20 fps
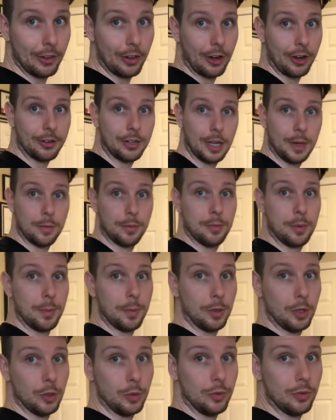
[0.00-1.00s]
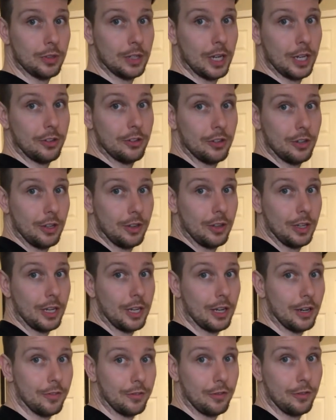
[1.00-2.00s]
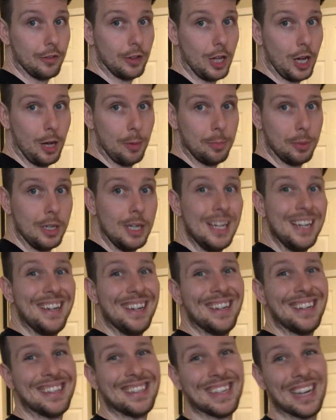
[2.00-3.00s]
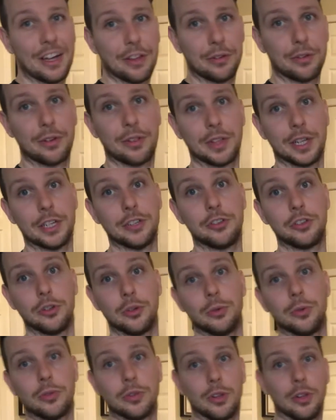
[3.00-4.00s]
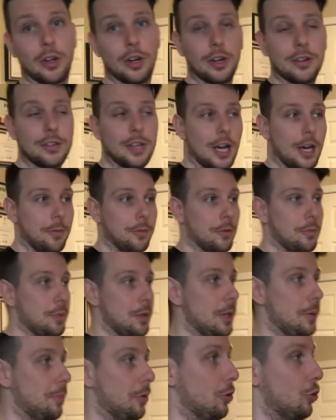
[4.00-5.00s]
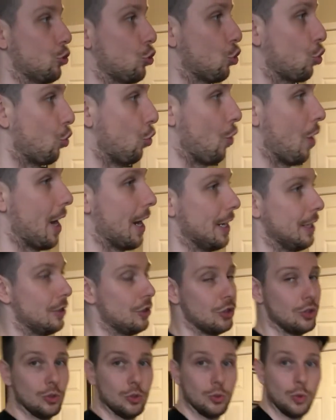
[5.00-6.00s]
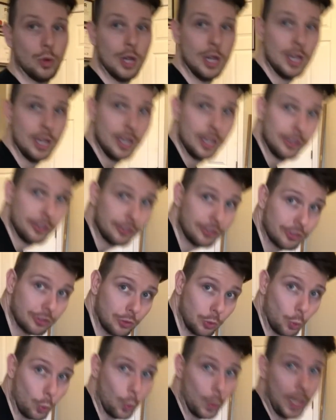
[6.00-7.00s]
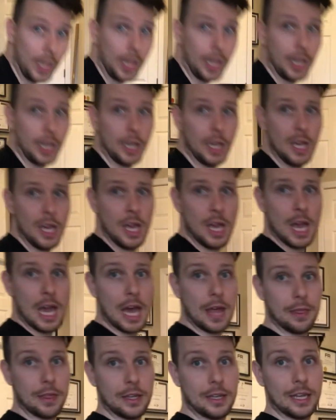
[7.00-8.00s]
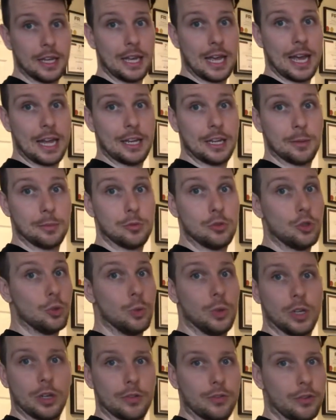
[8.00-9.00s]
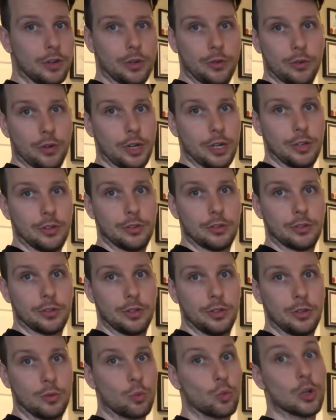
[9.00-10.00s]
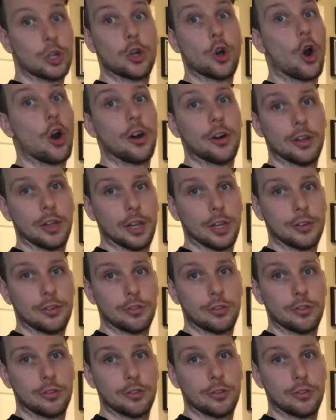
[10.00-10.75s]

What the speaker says: A lot of times people lose tension and they kind of flop. The other thing too is a lot of times people try to swing and then they end up doing a front raise regardless.